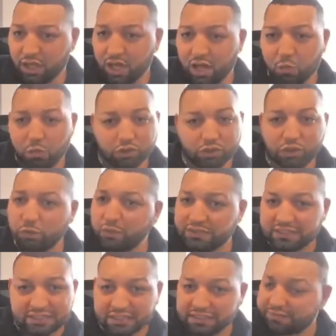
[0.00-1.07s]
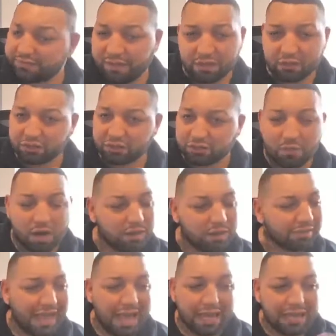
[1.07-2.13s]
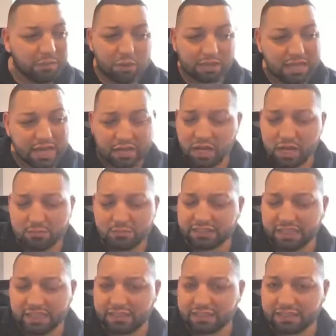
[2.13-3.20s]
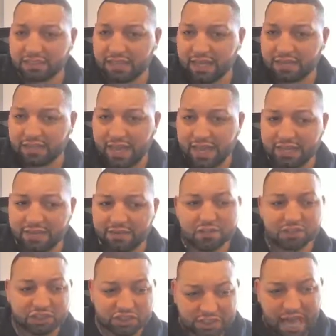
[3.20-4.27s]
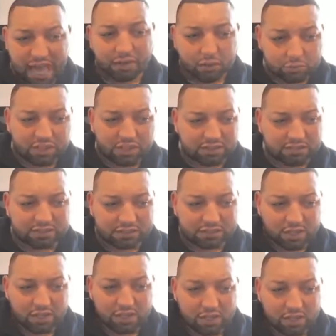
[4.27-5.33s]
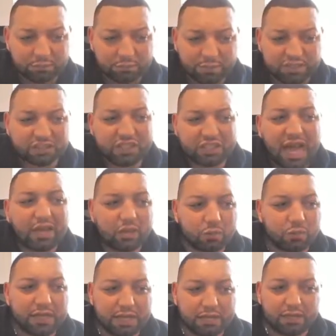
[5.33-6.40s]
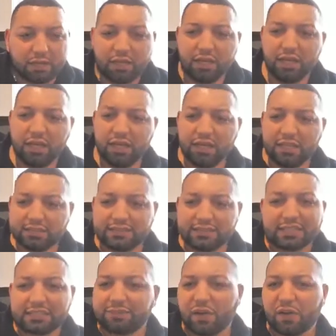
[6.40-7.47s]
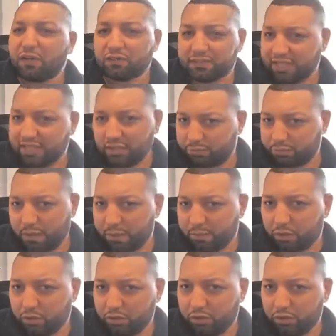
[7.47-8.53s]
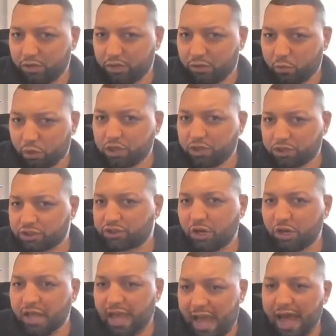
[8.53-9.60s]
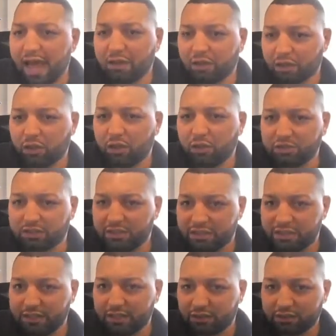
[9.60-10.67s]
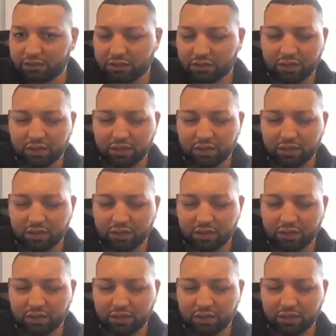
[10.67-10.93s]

We're doing 6 figures a month. Anyone that comes in and that even shadows us is going to be shadowing 6-figure salespeople. We're going to show you how to close the deals.